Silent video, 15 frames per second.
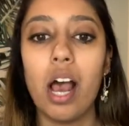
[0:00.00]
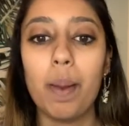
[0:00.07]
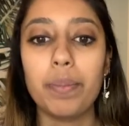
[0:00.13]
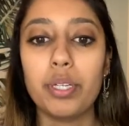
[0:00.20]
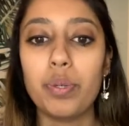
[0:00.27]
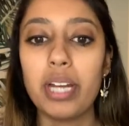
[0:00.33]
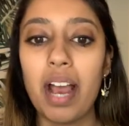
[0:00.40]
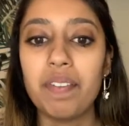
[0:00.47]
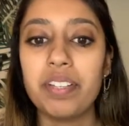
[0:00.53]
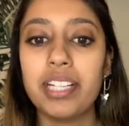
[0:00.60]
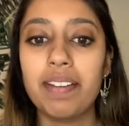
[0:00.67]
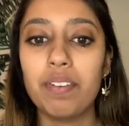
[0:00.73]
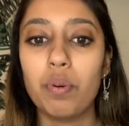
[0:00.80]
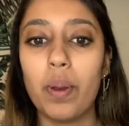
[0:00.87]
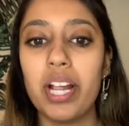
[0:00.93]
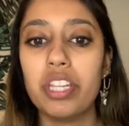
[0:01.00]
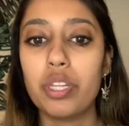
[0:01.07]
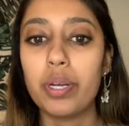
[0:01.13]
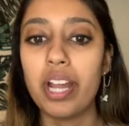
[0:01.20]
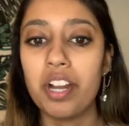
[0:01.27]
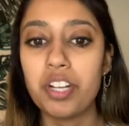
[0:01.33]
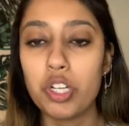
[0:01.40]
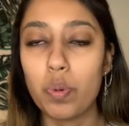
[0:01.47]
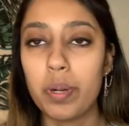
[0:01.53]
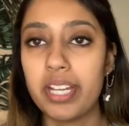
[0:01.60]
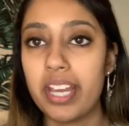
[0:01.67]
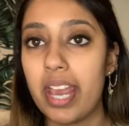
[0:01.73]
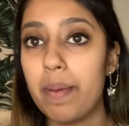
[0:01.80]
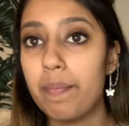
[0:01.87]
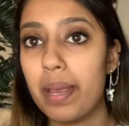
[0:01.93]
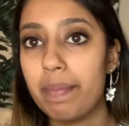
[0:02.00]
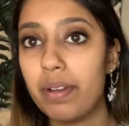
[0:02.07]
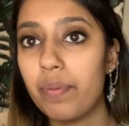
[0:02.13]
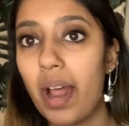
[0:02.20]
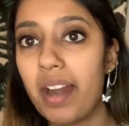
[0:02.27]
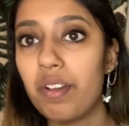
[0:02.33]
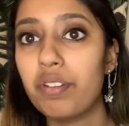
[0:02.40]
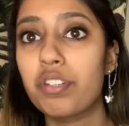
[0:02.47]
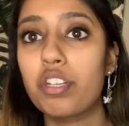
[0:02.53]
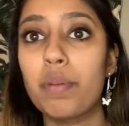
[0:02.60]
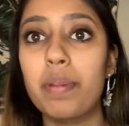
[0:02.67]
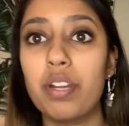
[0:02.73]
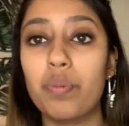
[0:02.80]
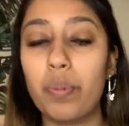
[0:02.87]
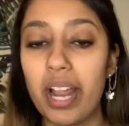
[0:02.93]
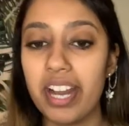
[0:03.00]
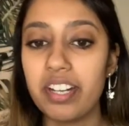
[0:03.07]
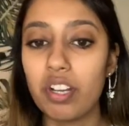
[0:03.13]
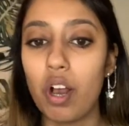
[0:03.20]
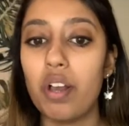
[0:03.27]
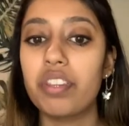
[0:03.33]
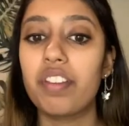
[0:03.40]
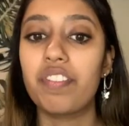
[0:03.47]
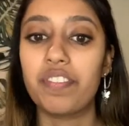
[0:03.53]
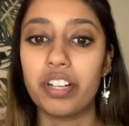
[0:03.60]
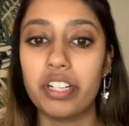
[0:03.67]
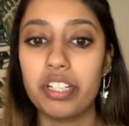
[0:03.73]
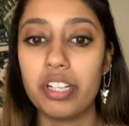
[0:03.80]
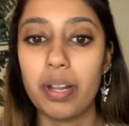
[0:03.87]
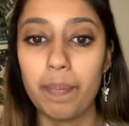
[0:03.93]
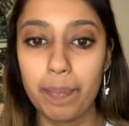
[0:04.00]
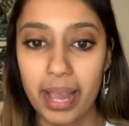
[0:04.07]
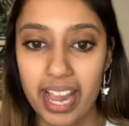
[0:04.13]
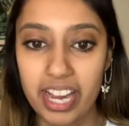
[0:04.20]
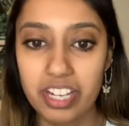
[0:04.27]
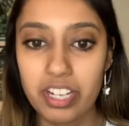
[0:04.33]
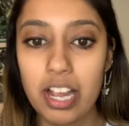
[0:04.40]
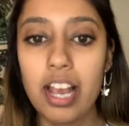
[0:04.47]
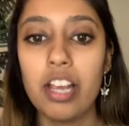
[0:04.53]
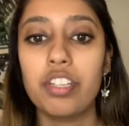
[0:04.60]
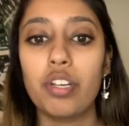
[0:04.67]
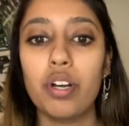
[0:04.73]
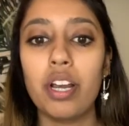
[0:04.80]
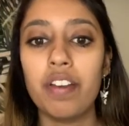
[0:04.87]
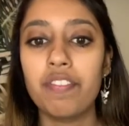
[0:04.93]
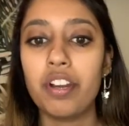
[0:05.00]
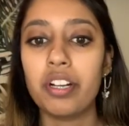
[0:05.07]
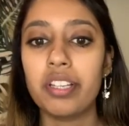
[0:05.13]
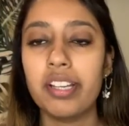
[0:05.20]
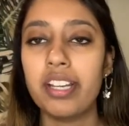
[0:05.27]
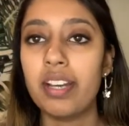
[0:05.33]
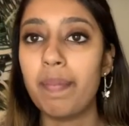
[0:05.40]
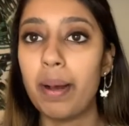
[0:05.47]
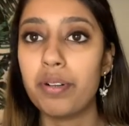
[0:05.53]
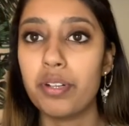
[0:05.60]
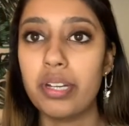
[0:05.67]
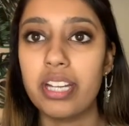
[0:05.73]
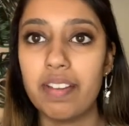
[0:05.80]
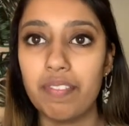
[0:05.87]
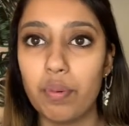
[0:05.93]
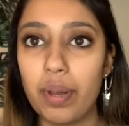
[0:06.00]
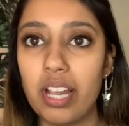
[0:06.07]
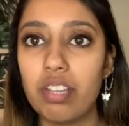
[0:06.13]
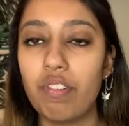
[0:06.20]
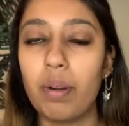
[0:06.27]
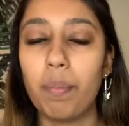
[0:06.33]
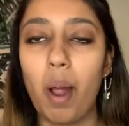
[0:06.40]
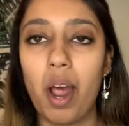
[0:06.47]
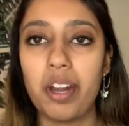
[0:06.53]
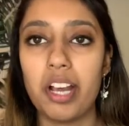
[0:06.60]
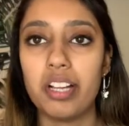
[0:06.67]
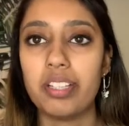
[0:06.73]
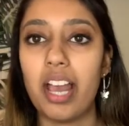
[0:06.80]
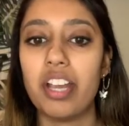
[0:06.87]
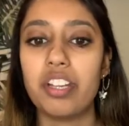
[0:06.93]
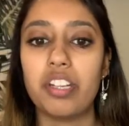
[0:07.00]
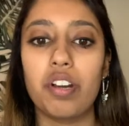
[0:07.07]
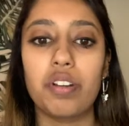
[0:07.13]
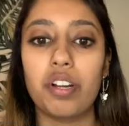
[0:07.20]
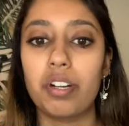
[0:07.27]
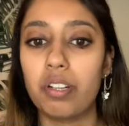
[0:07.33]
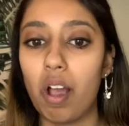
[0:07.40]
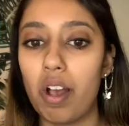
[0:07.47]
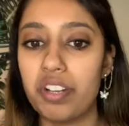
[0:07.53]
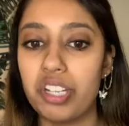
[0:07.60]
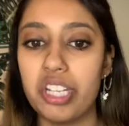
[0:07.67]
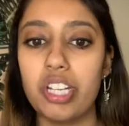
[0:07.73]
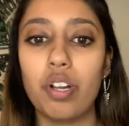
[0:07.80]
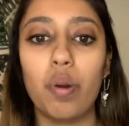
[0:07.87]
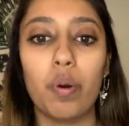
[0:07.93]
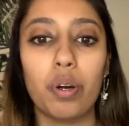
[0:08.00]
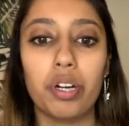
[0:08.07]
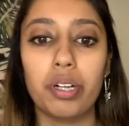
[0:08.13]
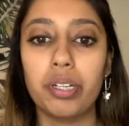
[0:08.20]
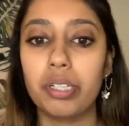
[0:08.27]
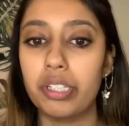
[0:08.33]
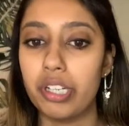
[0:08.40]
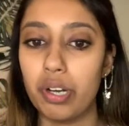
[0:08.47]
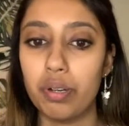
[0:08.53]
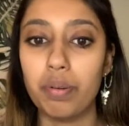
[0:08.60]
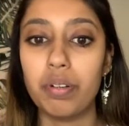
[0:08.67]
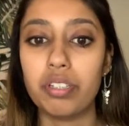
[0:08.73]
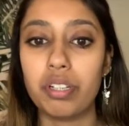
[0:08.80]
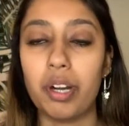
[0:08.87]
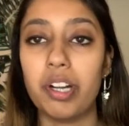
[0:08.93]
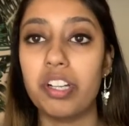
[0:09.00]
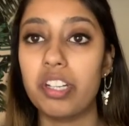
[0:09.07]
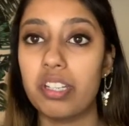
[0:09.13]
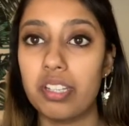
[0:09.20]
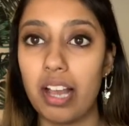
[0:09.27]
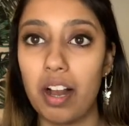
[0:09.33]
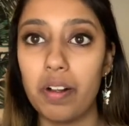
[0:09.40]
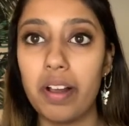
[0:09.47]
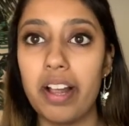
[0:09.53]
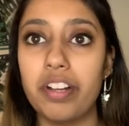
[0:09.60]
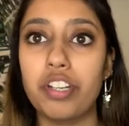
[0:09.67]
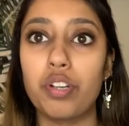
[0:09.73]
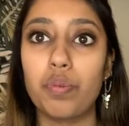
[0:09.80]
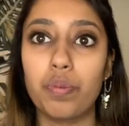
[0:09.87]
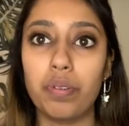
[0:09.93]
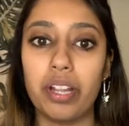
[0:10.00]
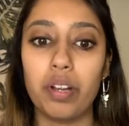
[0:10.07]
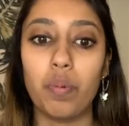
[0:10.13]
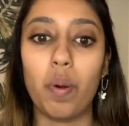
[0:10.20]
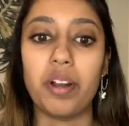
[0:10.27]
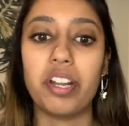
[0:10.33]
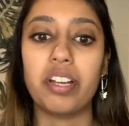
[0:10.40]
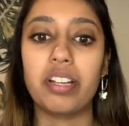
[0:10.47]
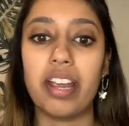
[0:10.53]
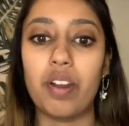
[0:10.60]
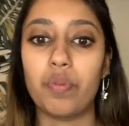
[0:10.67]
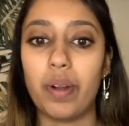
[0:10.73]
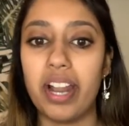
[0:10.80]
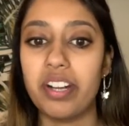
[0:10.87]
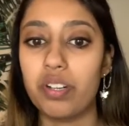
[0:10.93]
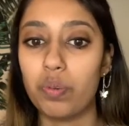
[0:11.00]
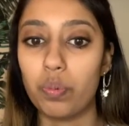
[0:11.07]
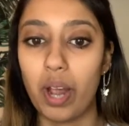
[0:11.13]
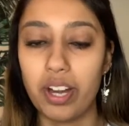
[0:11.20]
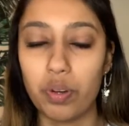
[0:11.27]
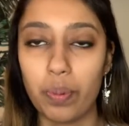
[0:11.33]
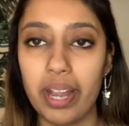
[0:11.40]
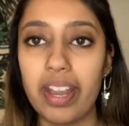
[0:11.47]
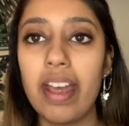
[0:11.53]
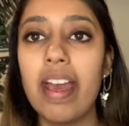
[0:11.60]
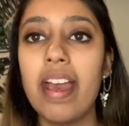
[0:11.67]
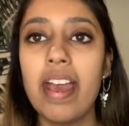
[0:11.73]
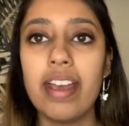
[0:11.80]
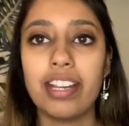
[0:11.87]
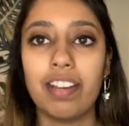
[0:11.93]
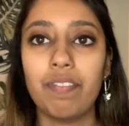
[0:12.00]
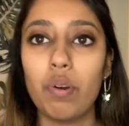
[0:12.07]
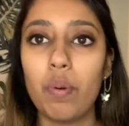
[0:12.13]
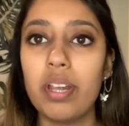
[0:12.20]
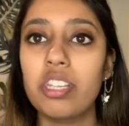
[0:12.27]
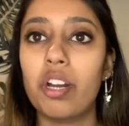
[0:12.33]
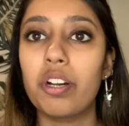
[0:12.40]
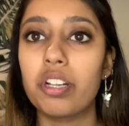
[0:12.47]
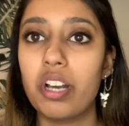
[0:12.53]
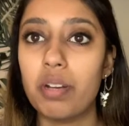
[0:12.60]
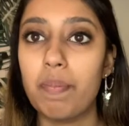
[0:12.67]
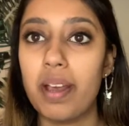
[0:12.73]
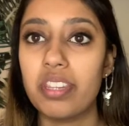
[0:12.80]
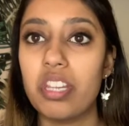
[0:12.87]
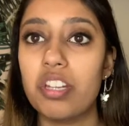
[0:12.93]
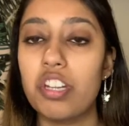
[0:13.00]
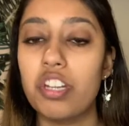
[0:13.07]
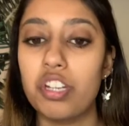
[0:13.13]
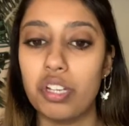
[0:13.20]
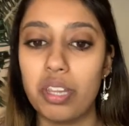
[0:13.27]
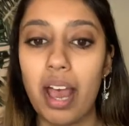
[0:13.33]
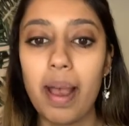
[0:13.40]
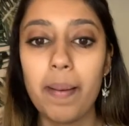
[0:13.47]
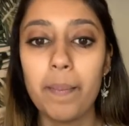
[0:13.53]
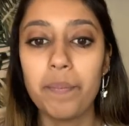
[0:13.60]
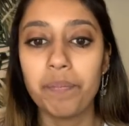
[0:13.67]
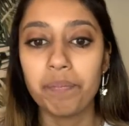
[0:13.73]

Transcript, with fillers: you would have to give away 328 baby rattles to be ranked on the first page. So if you're thinking about doing giveaways for a product that, you know, you're launching or, you know, starting to sell and you like want to get ranked right away, giveaways are a good method to do that.